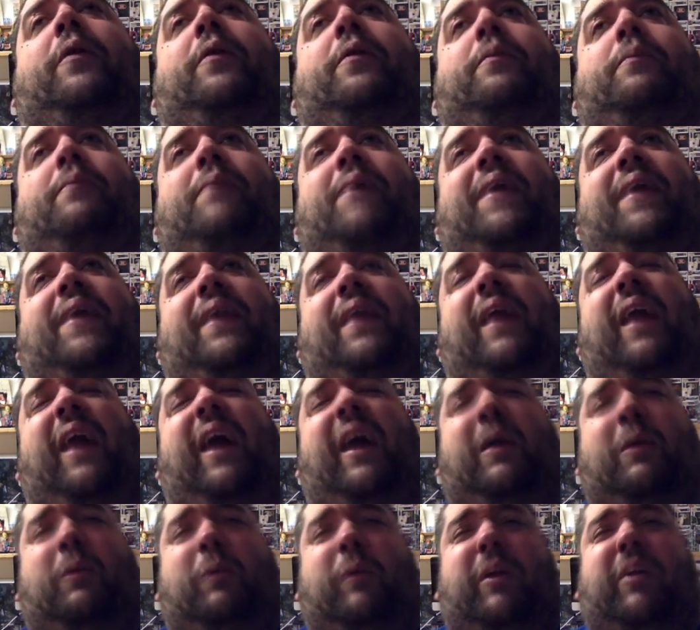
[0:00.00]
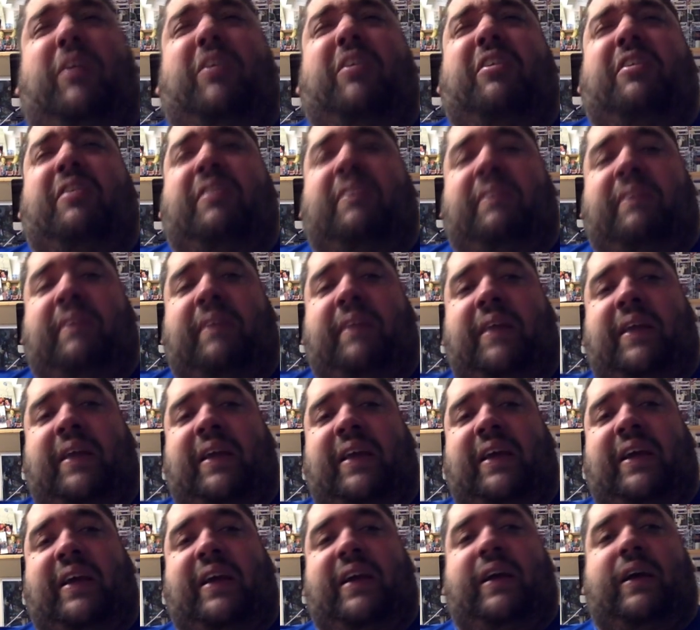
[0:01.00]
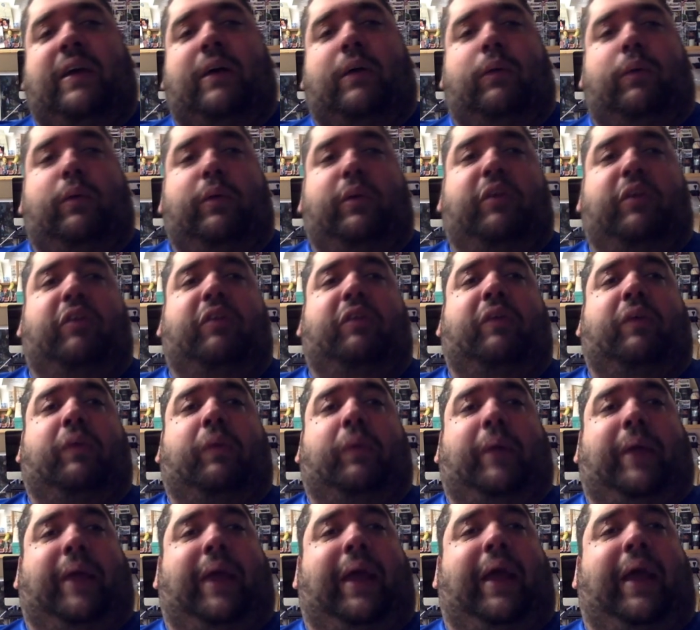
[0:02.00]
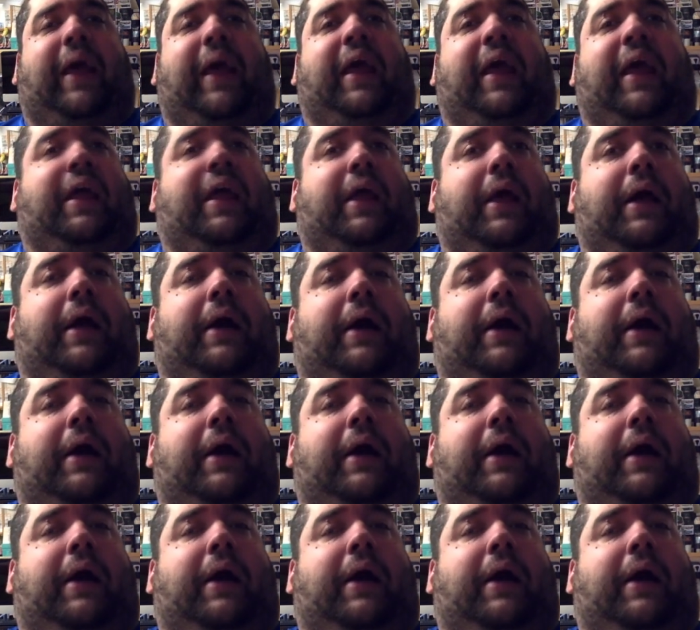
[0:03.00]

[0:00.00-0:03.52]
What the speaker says: of the main line, which is okay.